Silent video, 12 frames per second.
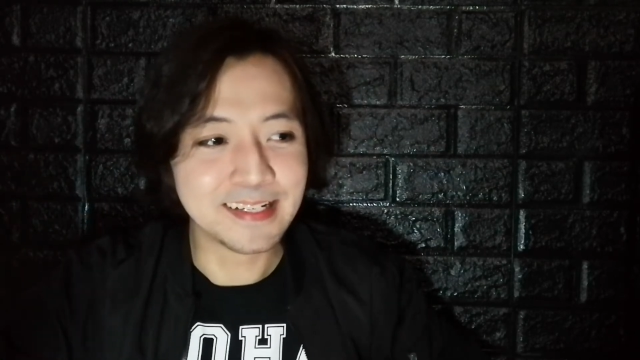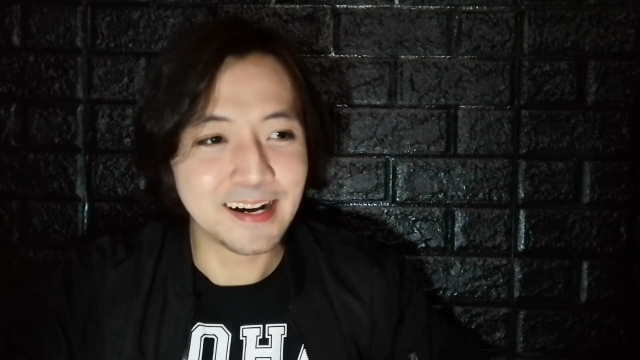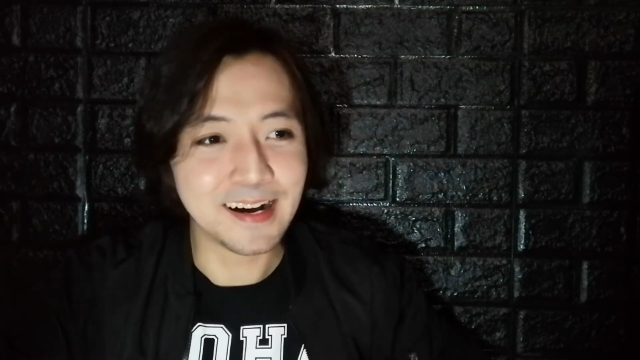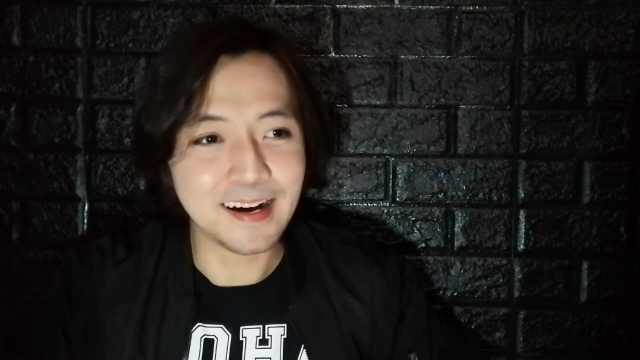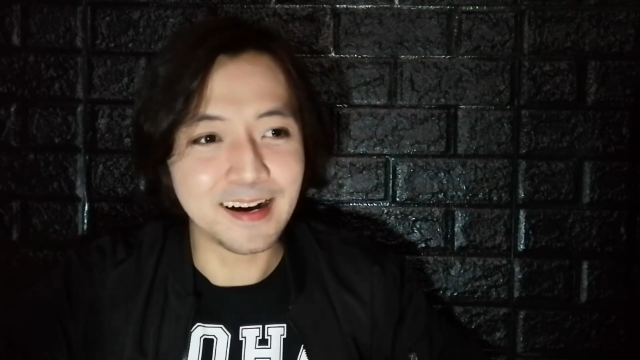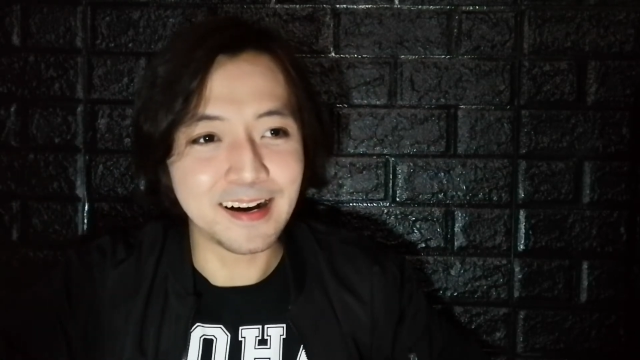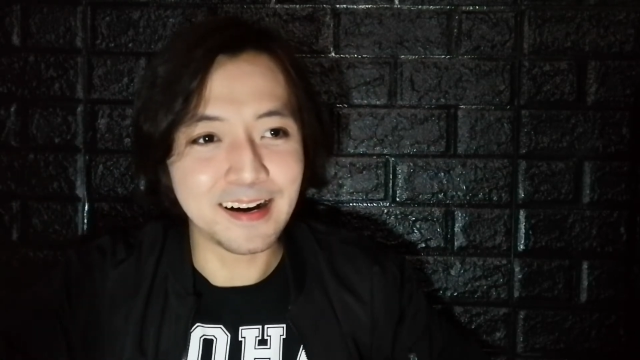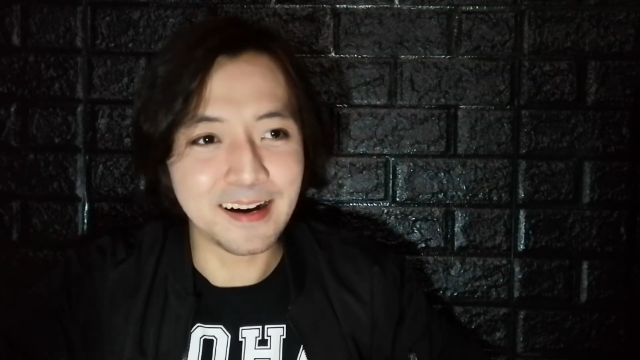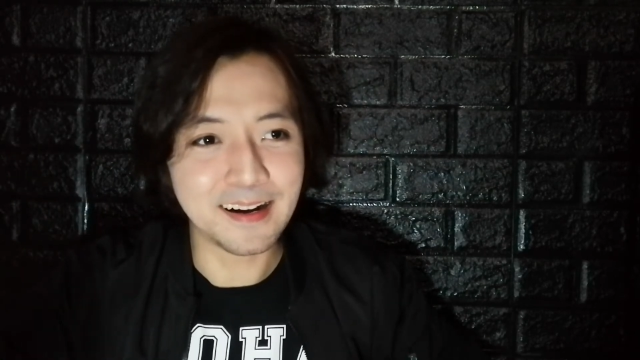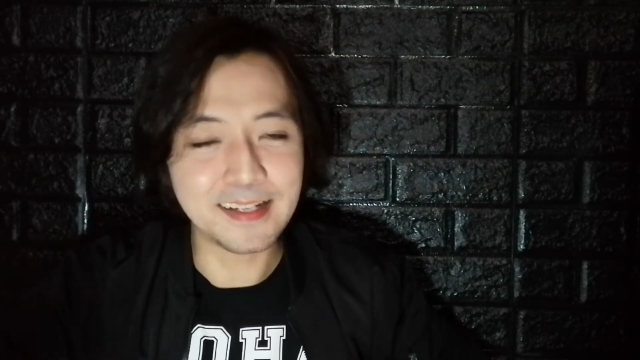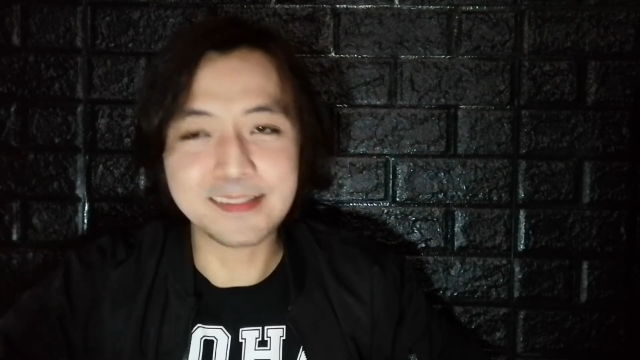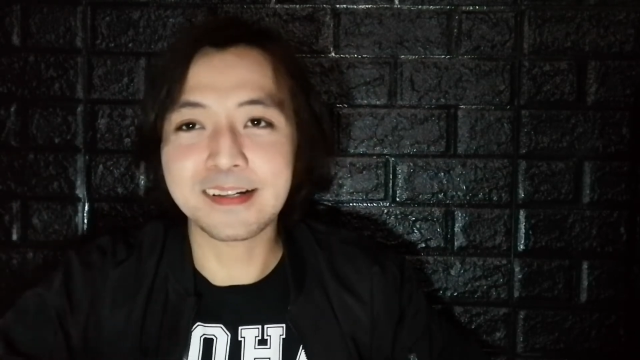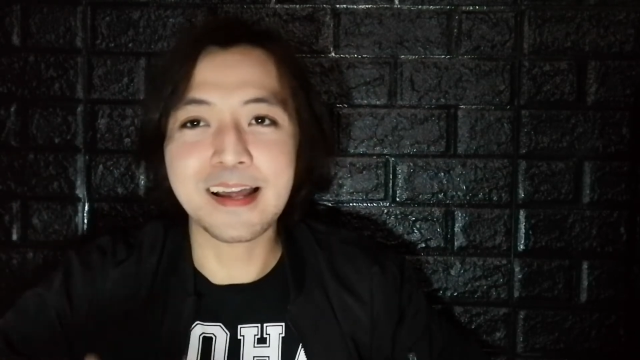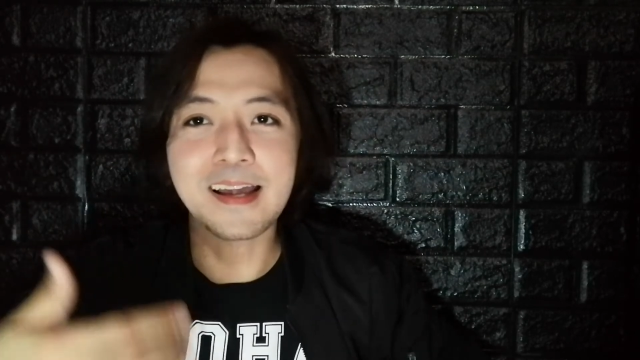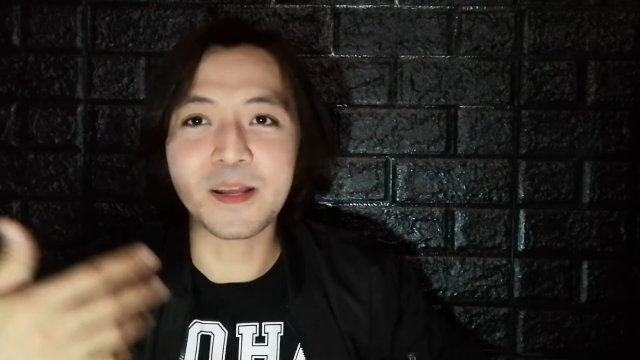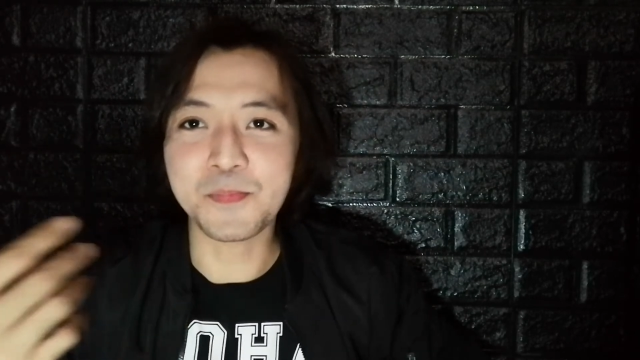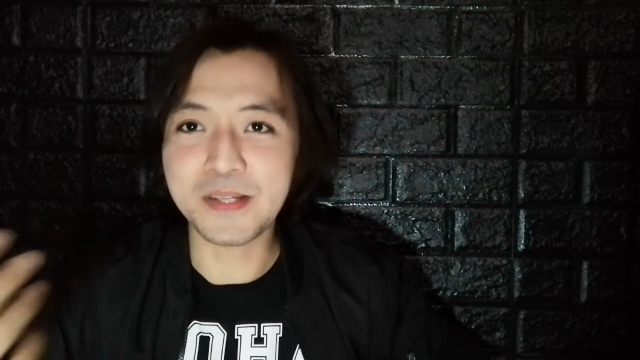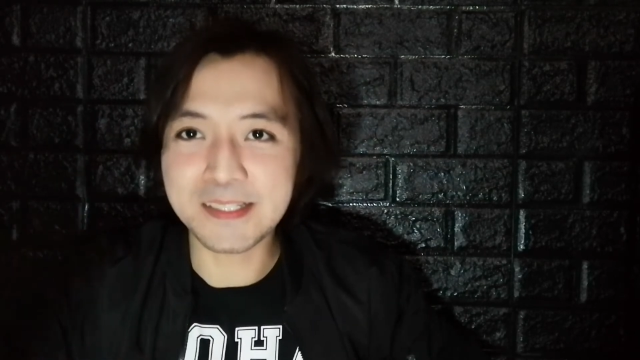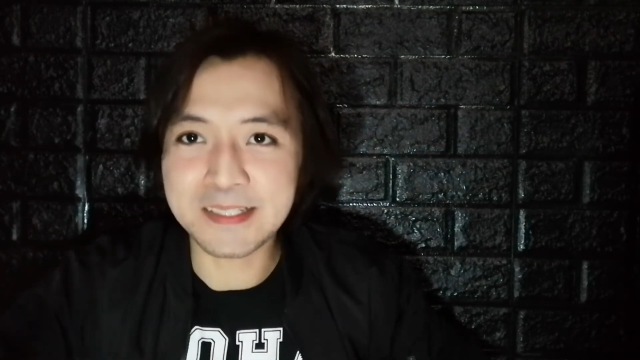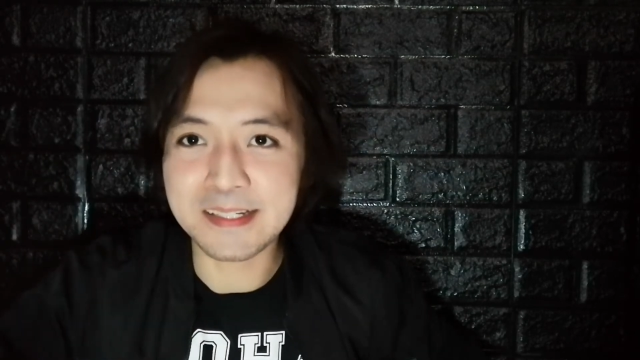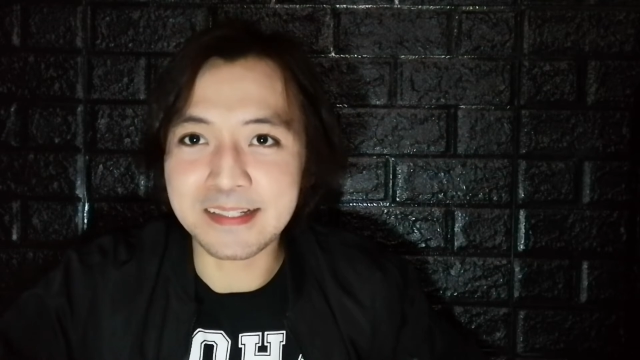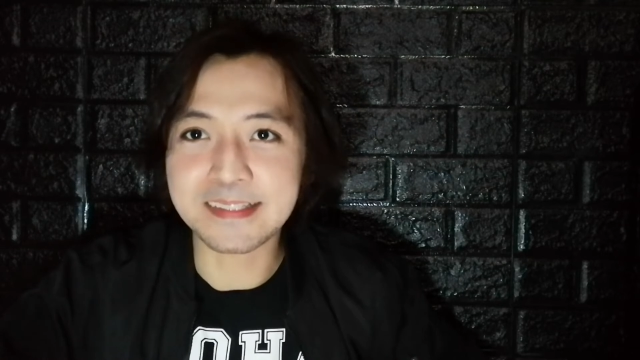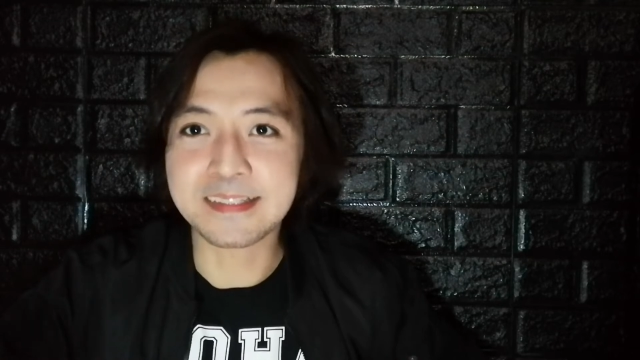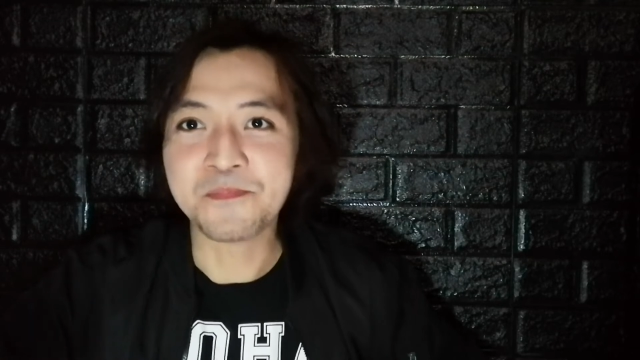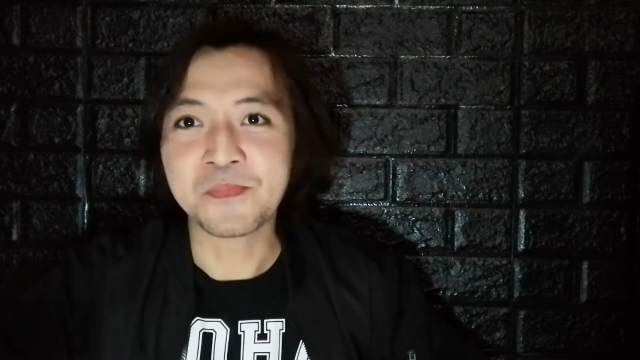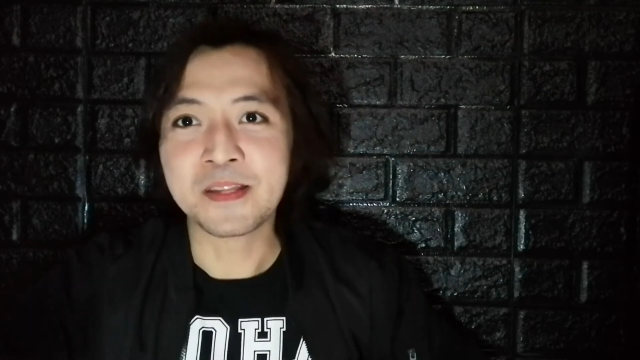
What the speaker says: literary pieces